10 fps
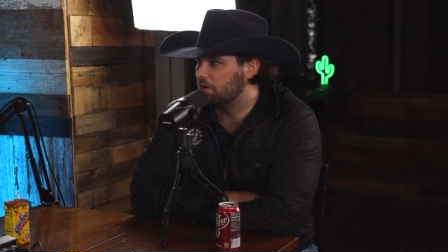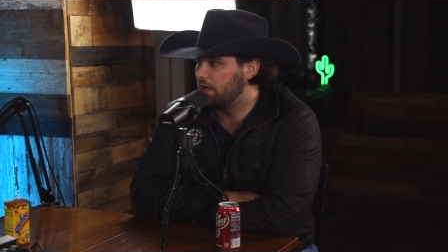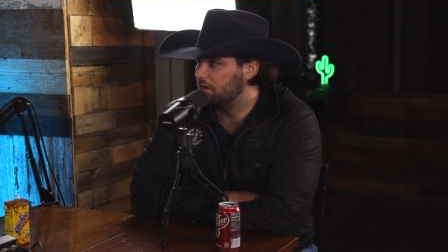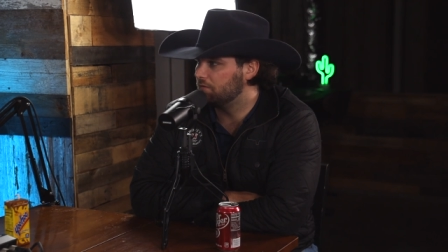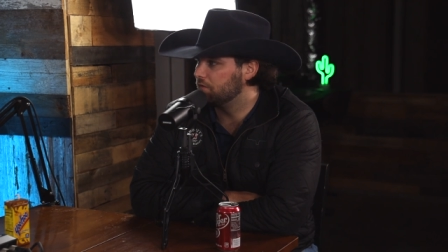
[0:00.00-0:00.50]

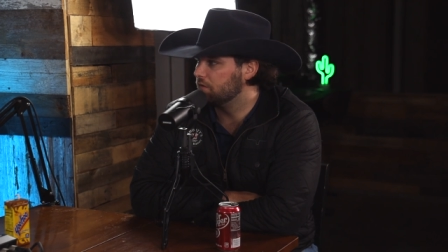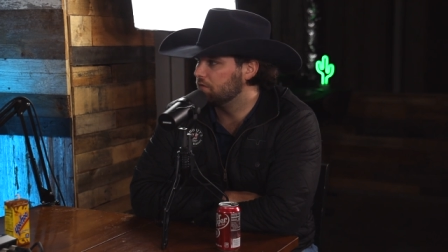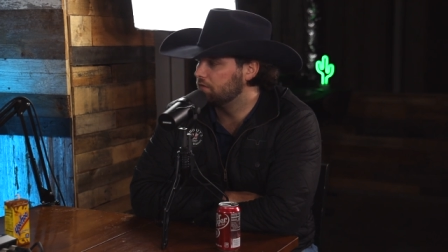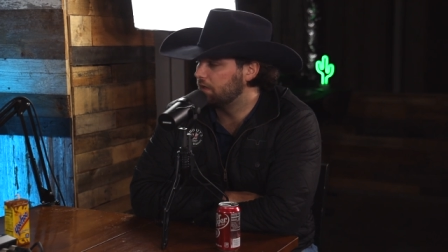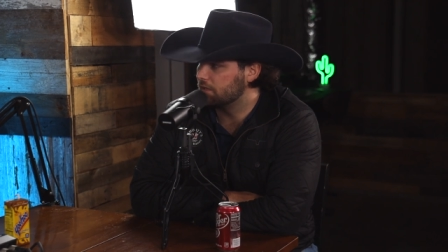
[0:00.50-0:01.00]
hat for
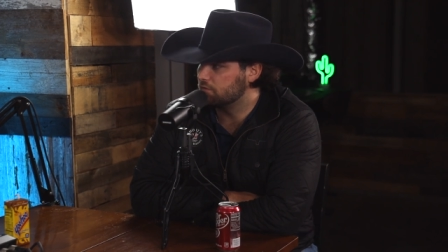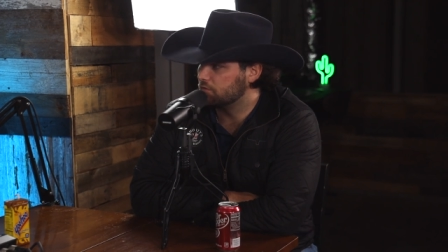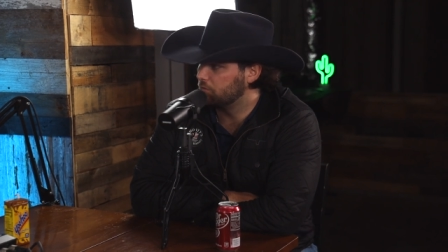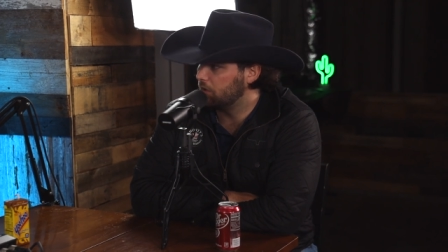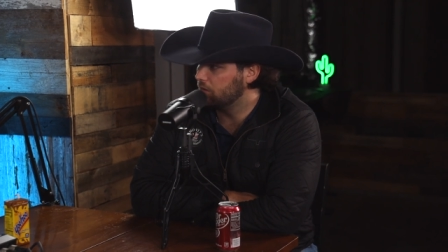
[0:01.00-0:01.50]
the
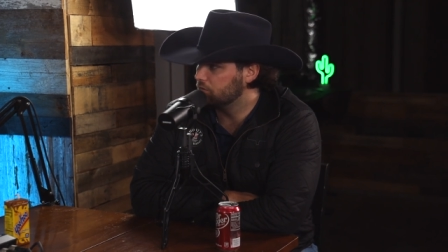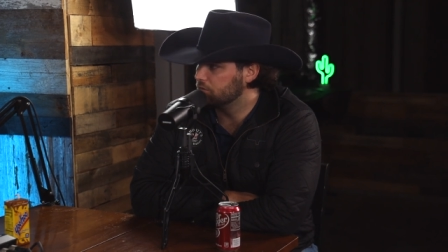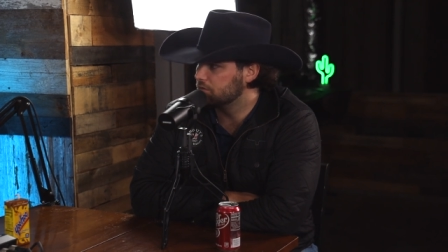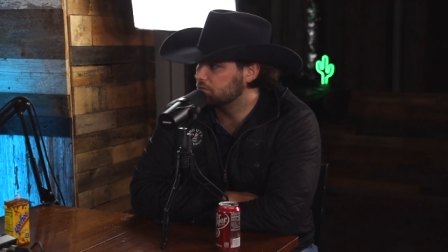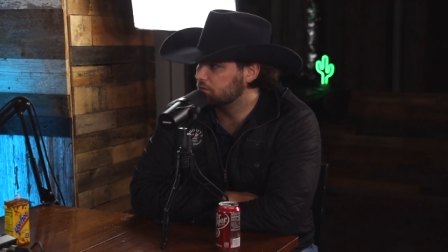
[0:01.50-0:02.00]
National Reining
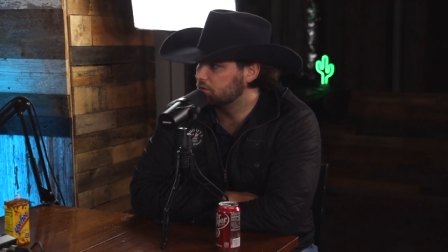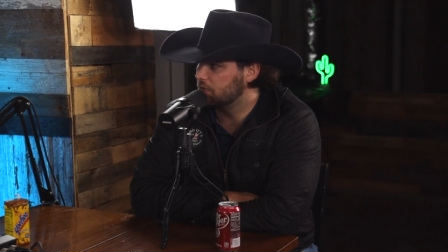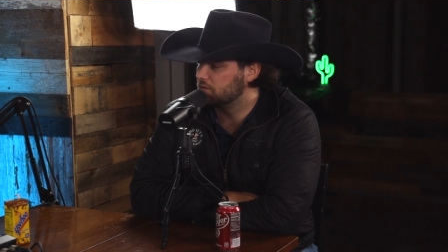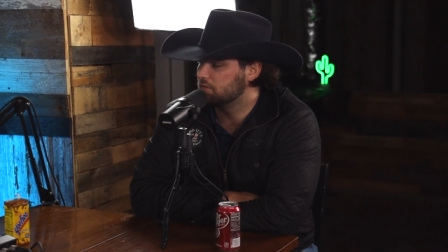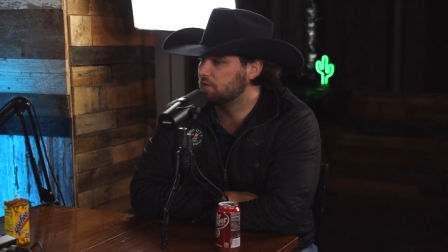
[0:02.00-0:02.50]
Horse
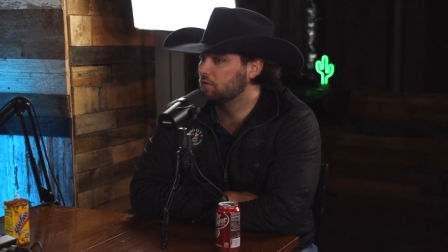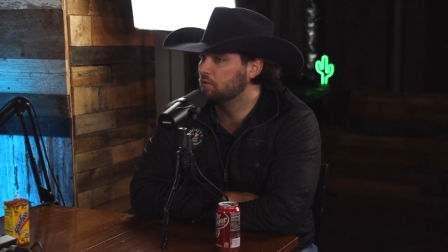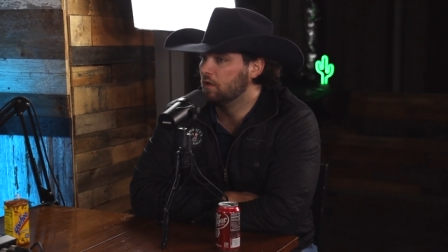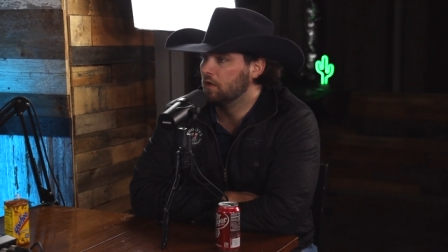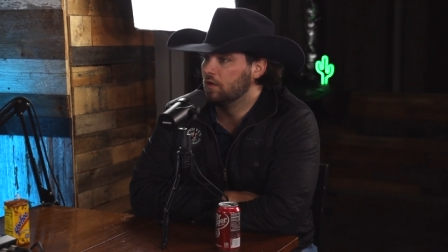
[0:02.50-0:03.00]
Association. So
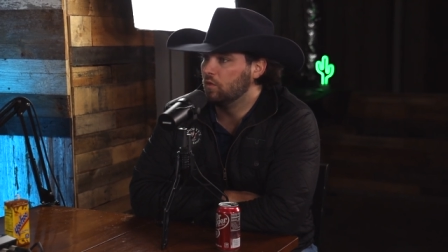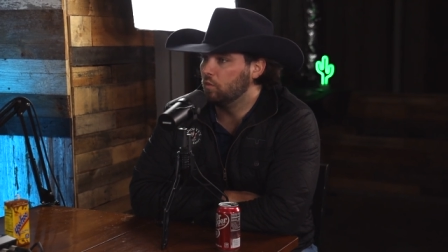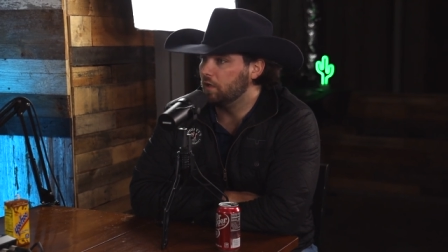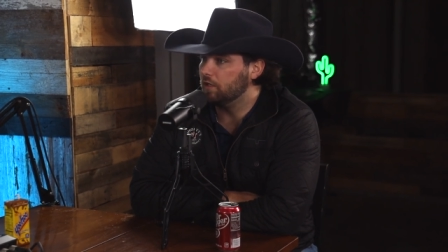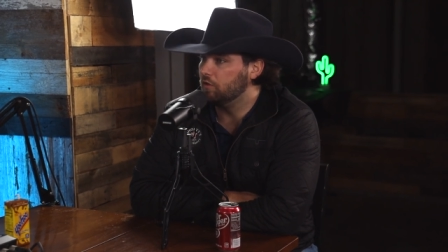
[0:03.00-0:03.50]

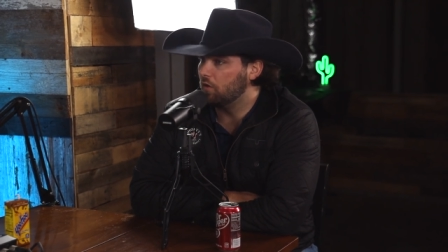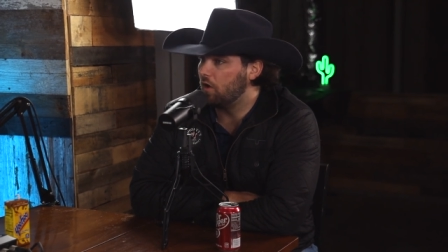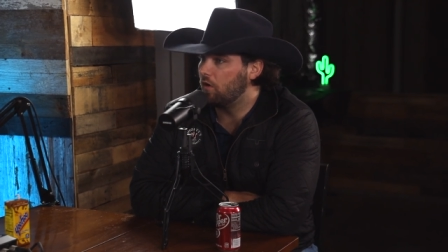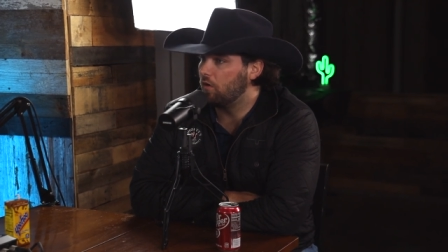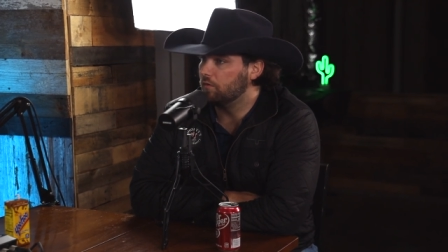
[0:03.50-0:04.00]
we do
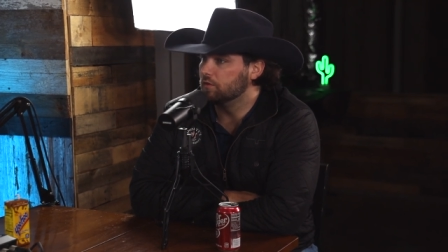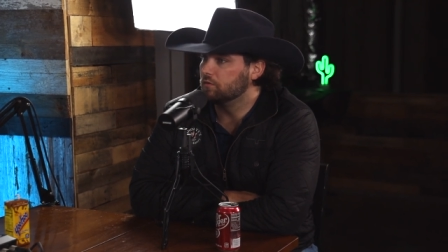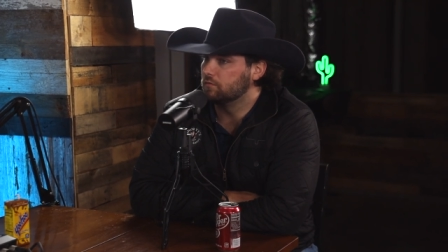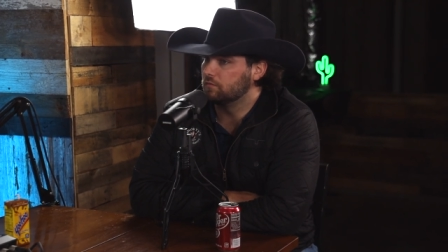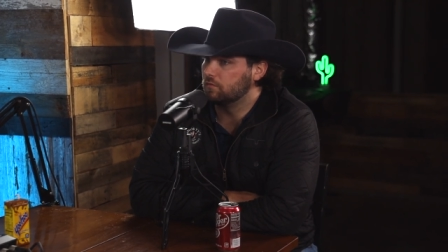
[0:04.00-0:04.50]
all
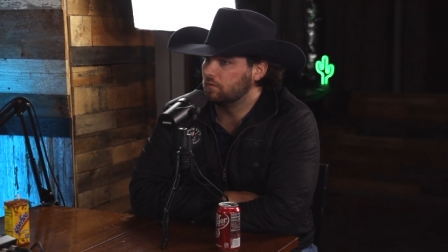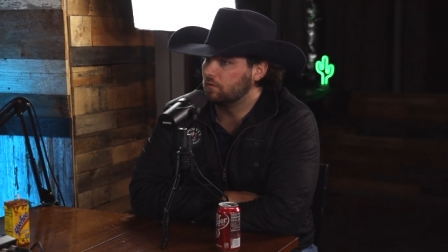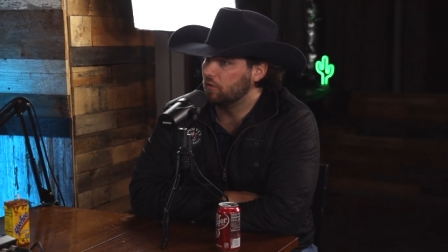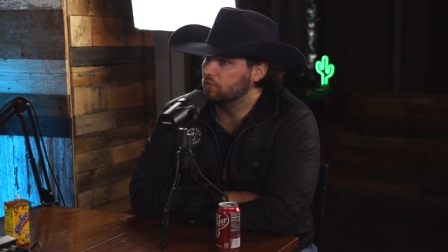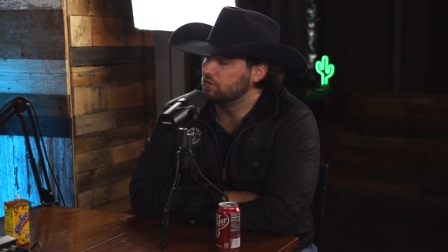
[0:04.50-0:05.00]
the
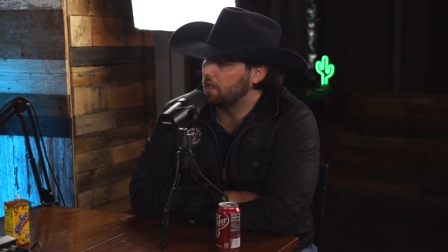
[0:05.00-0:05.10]
those